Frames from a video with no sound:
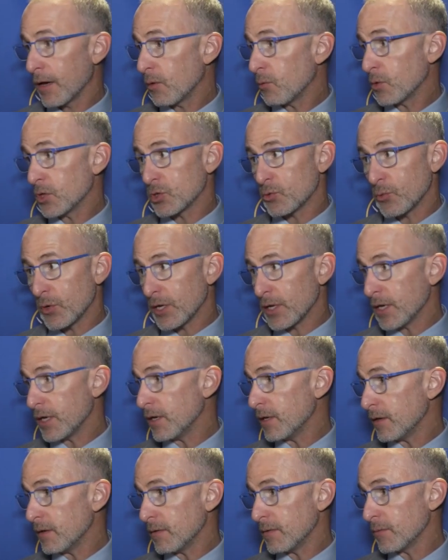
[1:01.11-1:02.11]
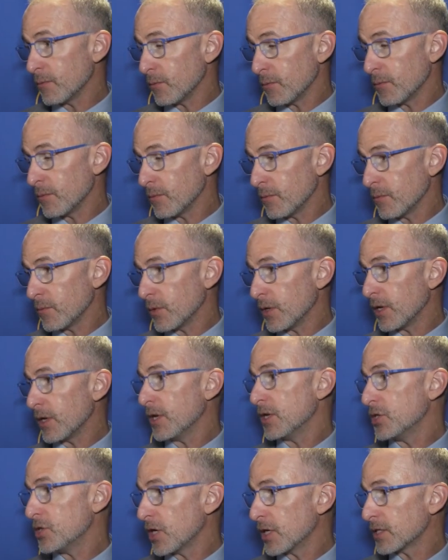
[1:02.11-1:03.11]
Which we didn't
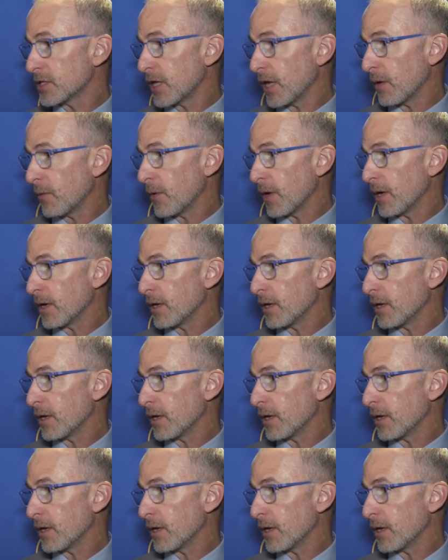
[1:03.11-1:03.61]
adjust that way,